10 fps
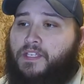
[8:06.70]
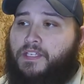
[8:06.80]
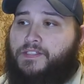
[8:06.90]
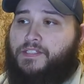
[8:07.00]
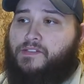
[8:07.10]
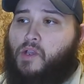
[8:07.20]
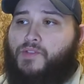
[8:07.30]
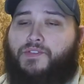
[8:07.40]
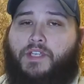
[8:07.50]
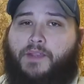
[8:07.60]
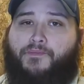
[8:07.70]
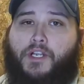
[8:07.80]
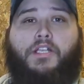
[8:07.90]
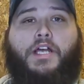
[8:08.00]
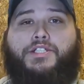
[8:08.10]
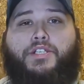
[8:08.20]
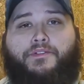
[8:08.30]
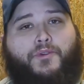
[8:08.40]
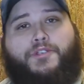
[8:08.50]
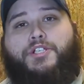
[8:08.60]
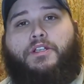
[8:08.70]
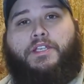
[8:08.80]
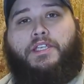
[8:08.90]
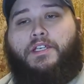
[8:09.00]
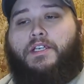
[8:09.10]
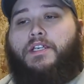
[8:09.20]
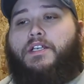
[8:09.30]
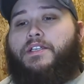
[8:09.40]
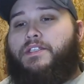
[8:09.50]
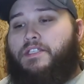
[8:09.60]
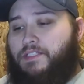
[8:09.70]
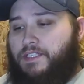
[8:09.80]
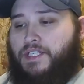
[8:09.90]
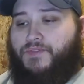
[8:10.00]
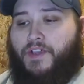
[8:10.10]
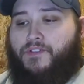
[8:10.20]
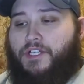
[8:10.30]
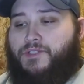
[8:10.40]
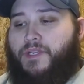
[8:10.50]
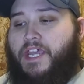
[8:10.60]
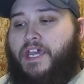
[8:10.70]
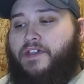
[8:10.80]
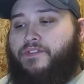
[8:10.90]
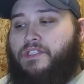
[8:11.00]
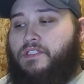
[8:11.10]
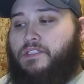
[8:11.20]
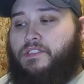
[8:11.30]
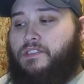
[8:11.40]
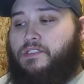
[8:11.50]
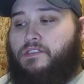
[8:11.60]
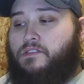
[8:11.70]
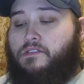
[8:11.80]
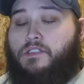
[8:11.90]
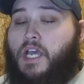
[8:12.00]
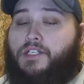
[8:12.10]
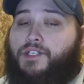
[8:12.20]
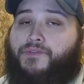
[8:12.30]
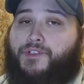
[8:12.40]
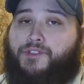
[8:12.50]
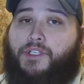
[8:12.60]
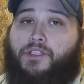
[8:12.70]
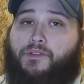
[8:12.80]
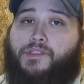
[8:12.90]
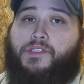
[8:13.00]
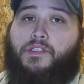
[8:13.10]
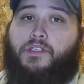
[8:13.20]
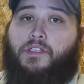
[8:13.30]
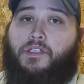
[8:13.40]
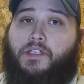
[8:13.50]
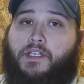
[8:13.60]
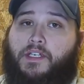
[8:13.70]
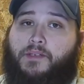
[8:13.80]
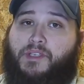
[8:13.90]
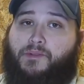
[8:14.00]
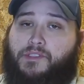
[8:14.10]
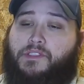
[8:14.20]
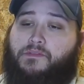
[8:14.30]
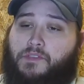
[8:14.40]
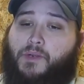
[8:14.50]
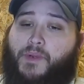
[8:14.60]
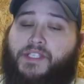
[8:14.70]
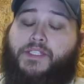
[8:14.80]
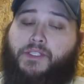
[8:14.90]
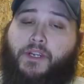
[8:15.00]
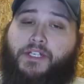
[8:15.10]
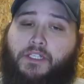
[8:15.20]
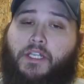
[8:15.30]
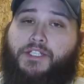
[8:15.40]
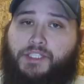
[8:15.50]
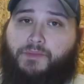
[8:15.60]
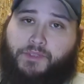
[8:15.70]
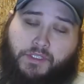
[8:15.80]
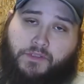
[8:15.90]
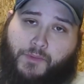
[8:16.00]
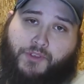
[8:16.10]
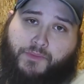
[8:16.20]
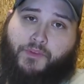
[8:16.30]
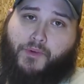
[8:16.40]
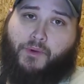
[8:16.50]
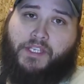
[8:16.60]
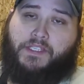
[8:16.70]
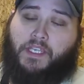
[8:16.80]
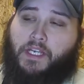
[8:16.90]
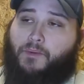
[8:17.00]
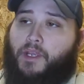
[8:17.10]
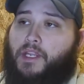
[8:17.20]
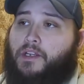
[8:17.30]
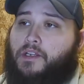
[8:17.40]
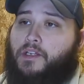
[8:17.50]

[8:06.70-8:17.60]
It's also time for a clutch, unfortunately. The Stage 5 clutch we have is not good for street use. It was a race grade clutch that was supposed to be for racing anyway.